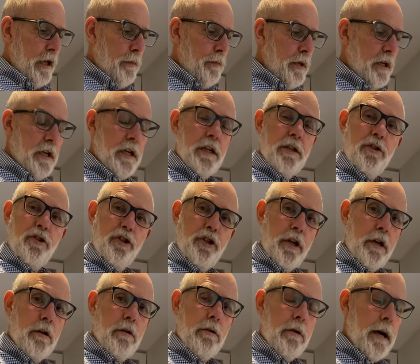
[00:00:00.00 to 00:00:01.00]
because
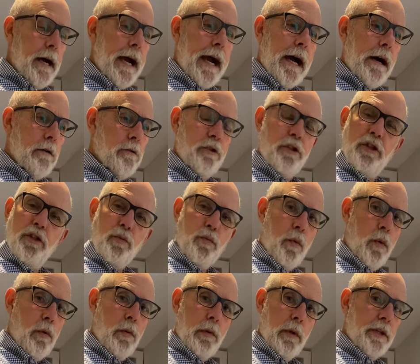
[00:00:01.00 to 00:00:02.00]
General Howe just
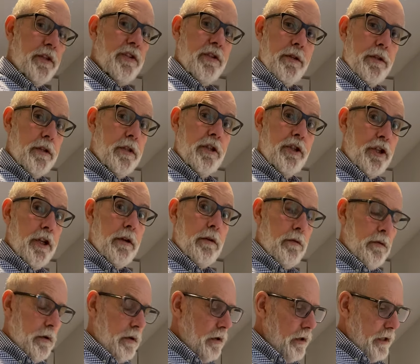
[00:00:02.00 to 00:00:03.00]
won't listen to
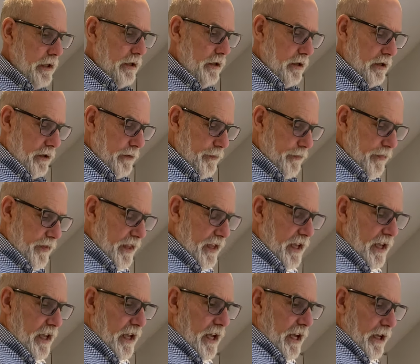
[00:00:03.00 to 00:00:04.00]
General Clinton.
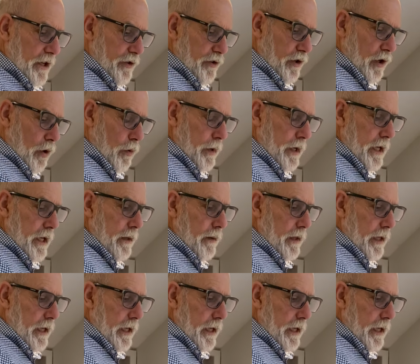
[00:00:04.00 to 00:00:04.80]
So he,